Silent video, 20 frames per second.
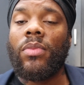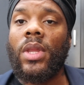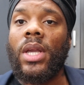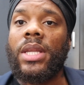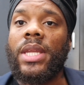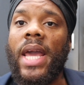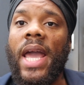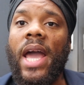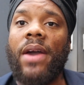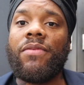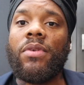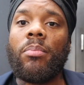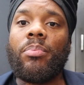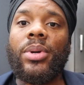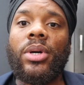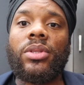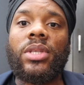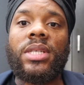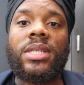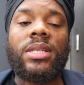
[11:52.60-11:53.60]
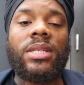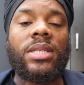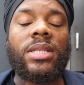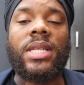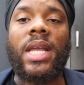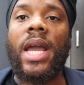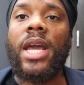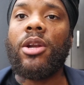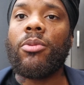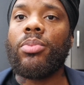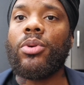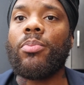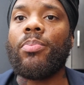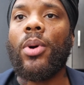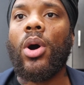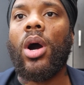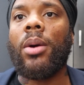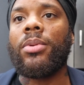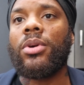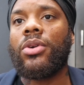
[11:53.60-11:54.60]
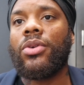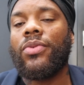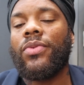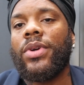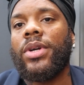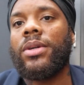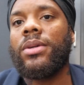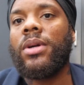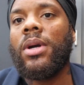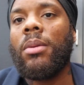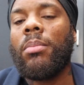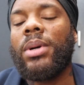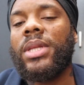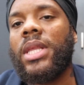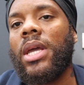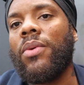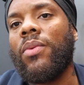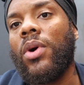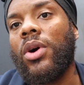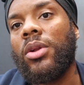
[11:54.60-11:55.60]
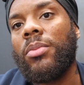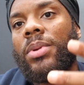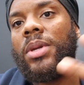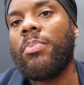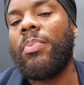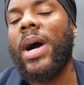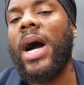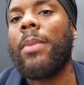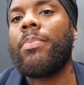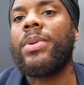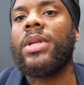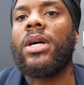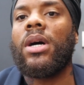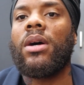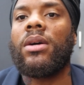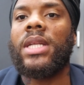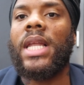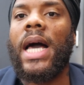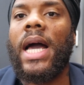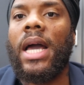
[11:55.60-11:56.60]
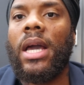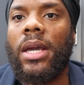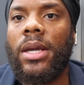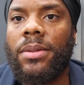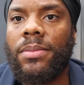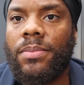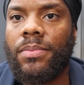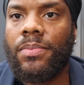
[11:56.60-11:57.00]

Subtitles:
They haven't built a sustainable barber career, but they want to be popular online.